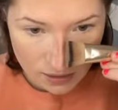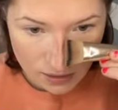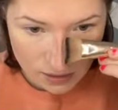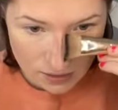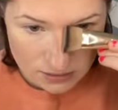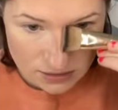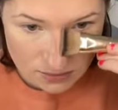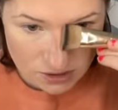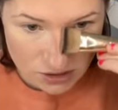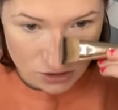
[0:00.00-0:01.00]
and
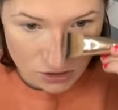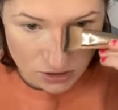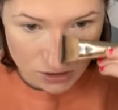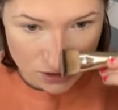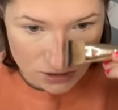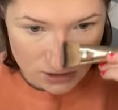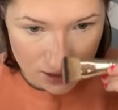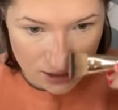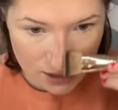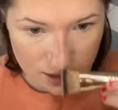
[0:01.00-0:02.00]
some
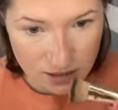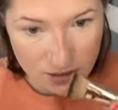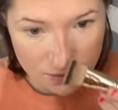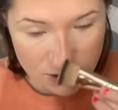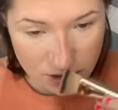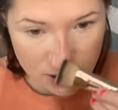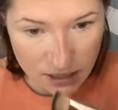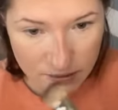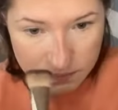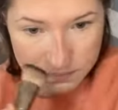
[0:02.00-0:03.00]
dessert, and it was a good
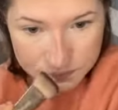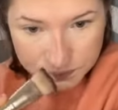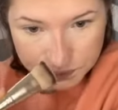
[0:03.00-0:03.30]
night.